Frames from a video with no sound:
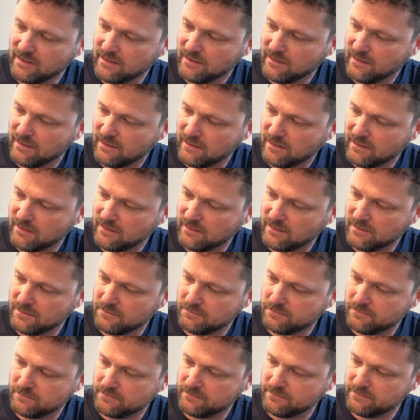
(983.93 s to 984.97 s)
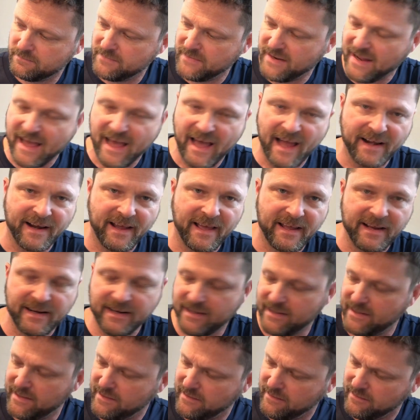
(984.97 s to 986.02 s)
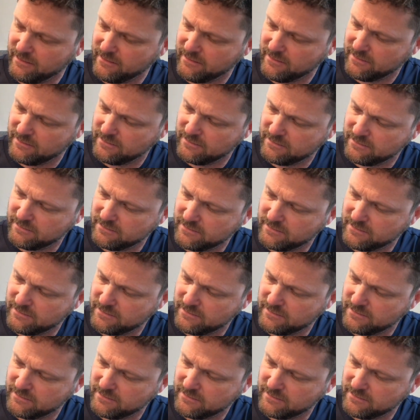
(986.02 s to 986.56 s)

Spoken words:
$9.80 or